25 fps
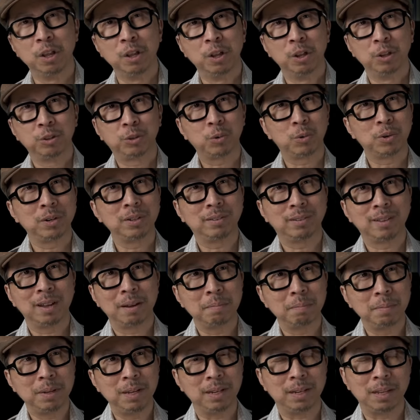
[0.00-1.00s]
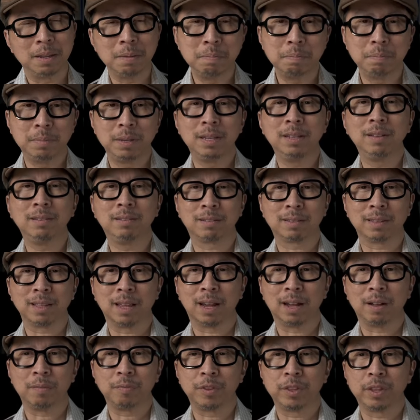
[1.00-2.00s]
So what does that mean? It means
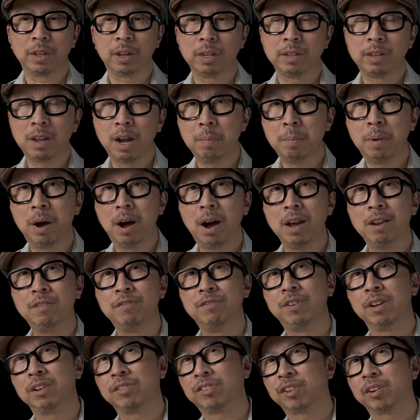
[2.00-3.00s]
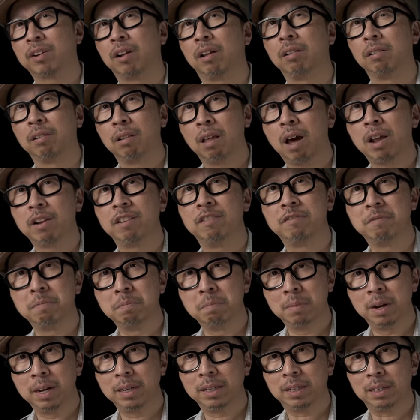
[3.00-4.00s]
that Yamaha invested a lot of
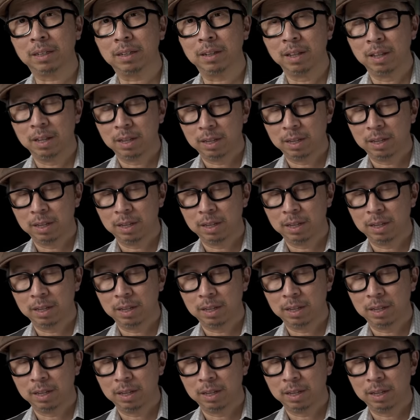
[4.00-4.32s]
money